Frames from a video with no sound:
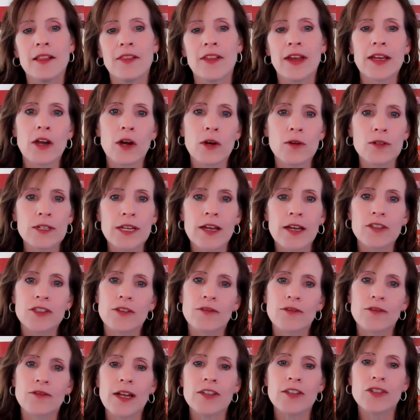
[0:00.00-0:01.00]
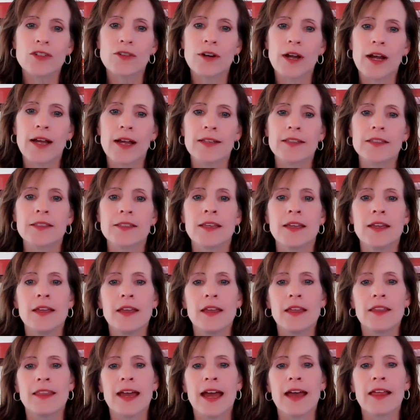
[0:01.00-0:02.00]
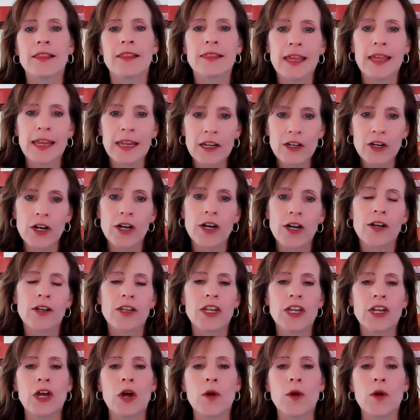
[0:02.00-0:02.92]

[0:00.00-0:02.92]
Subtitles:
like hotels and restaurants, that later,